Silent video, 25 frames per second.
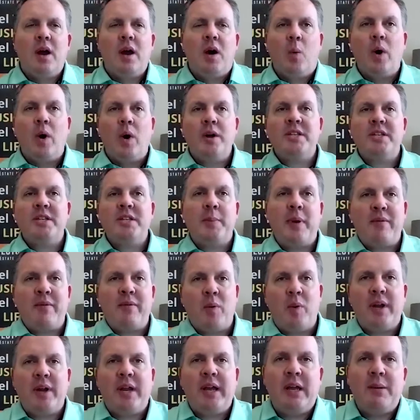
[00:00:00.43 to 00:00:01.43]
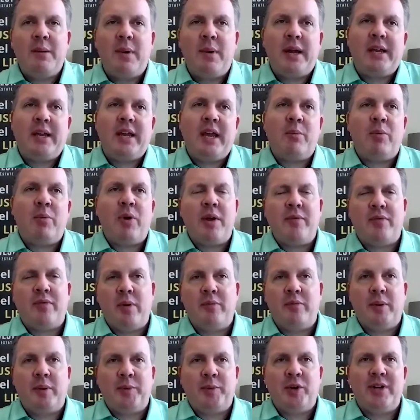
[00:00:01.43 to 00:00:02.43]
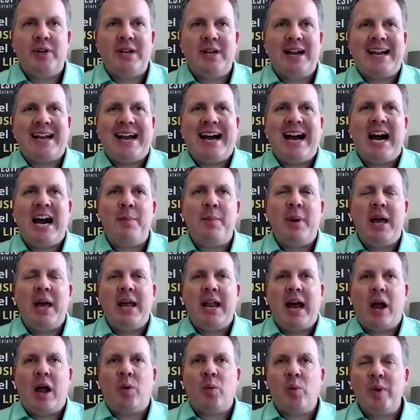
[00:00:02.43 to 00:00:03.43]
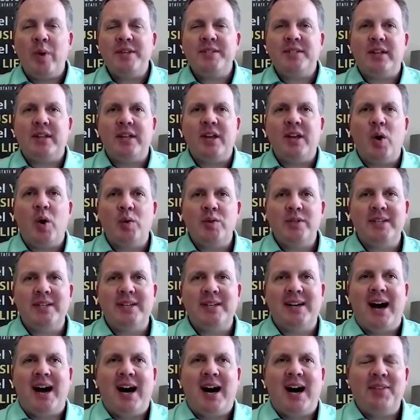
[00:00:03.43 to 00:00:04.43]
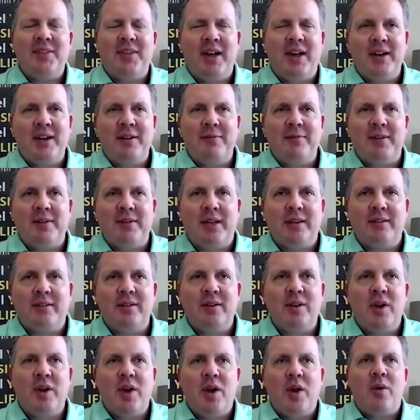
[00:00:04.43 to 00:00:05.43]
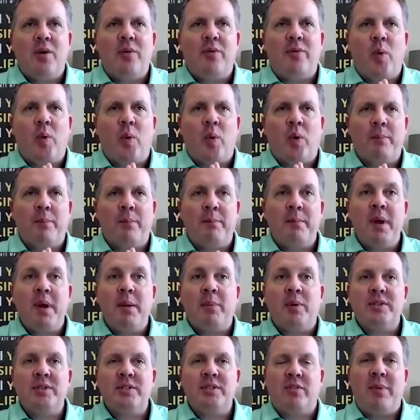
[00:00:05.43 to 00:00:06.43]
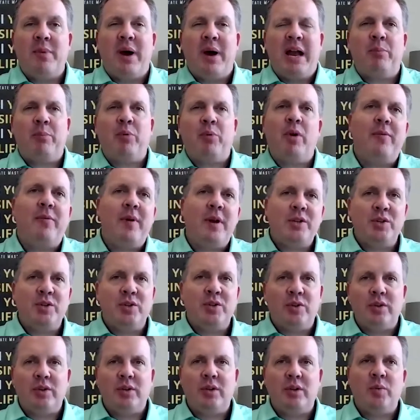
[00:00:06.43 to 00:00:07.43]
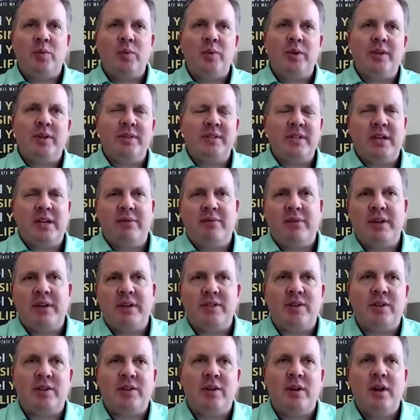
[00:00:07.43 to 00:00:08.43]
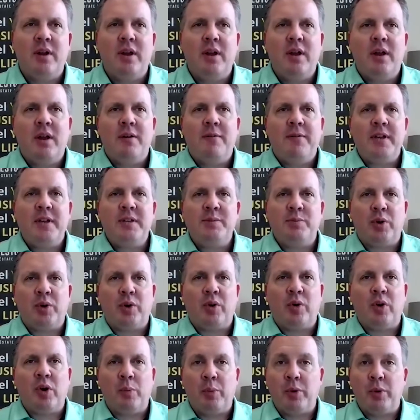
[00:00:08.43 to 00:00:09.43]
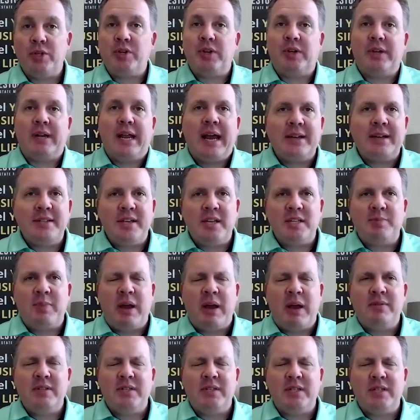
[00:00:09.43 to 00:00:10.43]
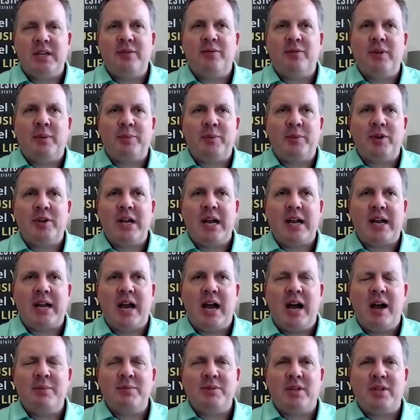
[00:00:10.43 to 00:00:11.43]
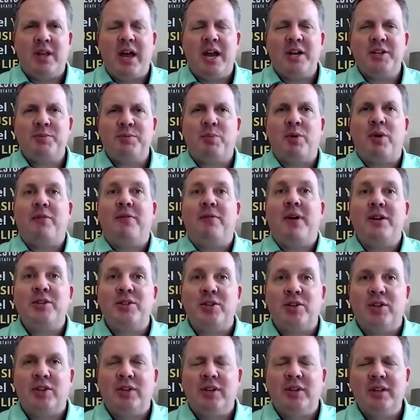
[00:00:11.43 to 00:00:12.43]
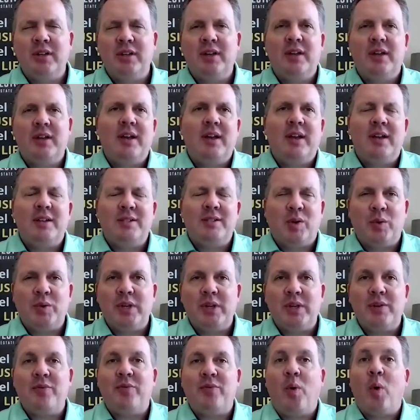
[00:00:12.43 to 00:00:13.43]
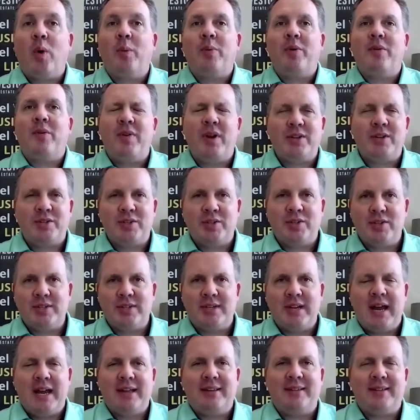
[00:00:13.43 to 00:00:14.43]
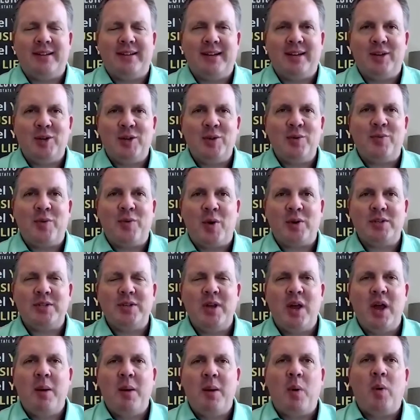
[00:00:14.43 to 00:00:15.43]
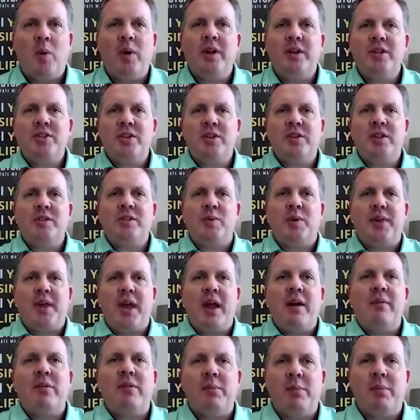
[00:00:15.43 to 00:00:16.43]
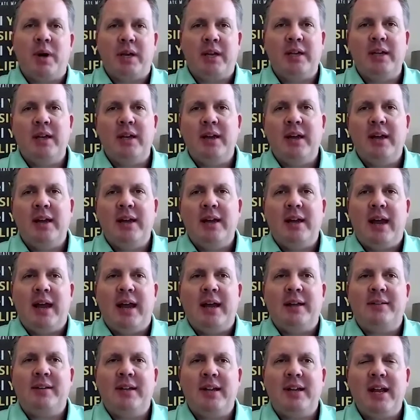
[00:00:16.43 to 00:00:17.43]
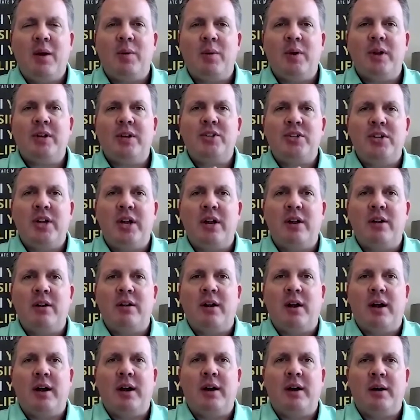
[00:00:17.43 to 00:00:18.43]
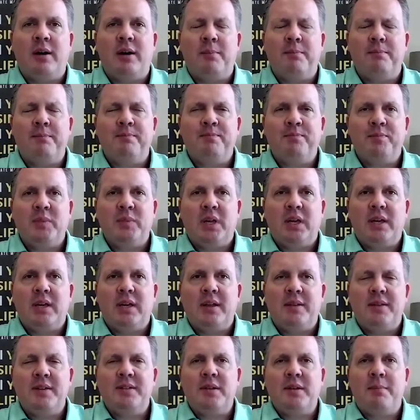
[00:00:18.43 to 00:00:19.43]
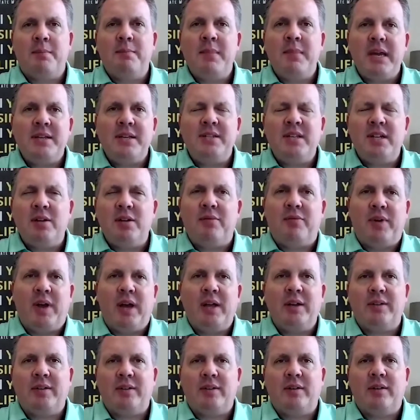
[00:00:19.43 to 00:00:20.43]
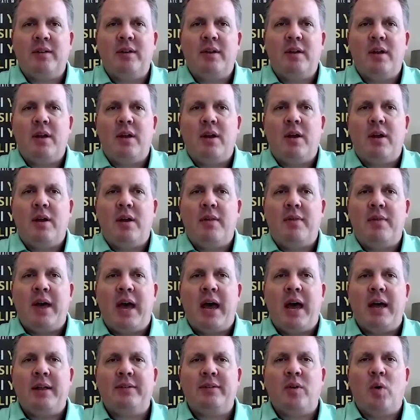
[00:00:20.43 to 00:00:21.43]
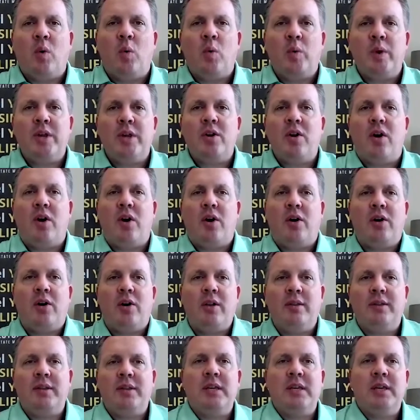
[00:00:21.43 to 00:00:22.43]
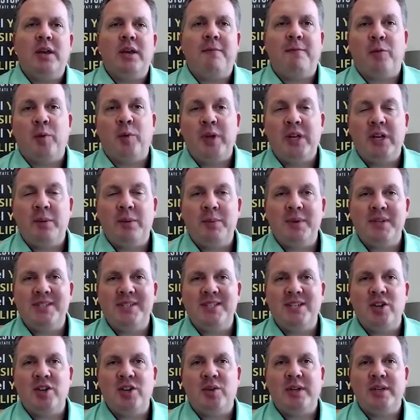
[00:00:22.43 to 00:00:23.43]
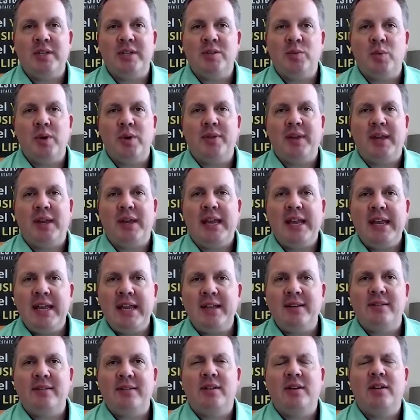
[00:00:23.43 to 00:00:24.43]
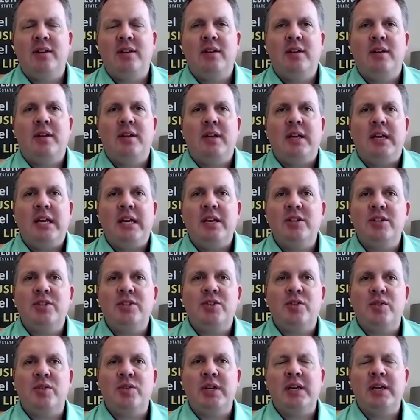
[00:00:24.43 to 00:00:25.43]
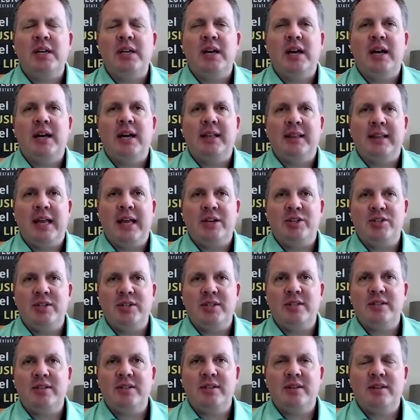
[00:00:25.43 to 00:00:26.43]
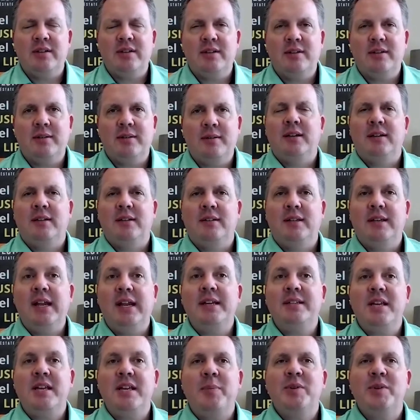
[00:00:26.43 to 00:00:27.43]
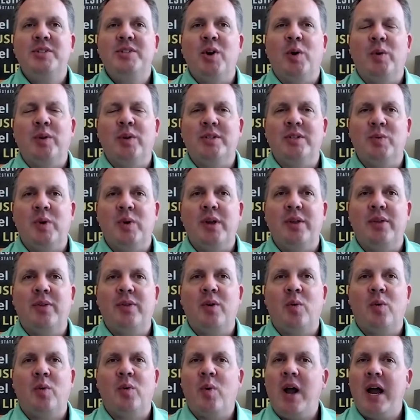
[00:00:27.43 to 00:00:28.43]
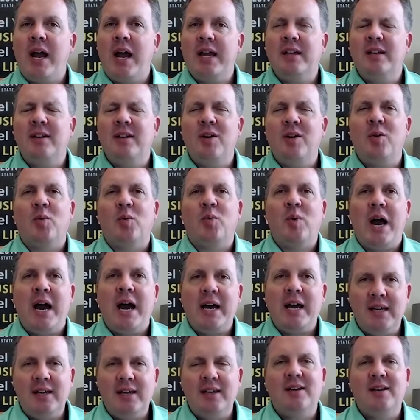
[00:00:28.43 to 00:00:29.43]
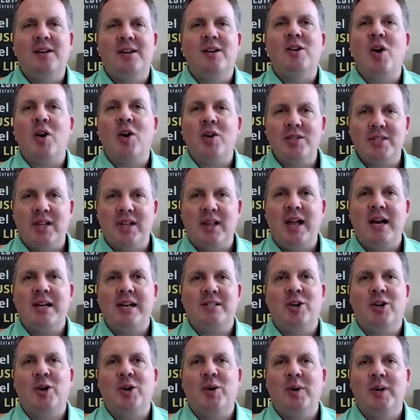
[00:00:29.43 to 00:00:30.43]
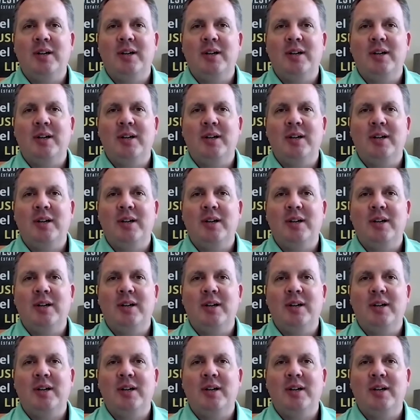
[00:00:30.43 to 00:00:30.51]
What's up, everyone? Hey, Mike Hambright from flipnerd.com. I recently hosted an online event for members of my professional real estate investor Facebook group, which you can access by visiting flipnerd.com slash professional. It's only for professionals, not uh, new folks, but I wanted to share this with everybody. And today I wanted to share um, this amazing event that we call the Freedom Series with eight industry legends. Today's episode is with Ryan Rotty Garcilazo.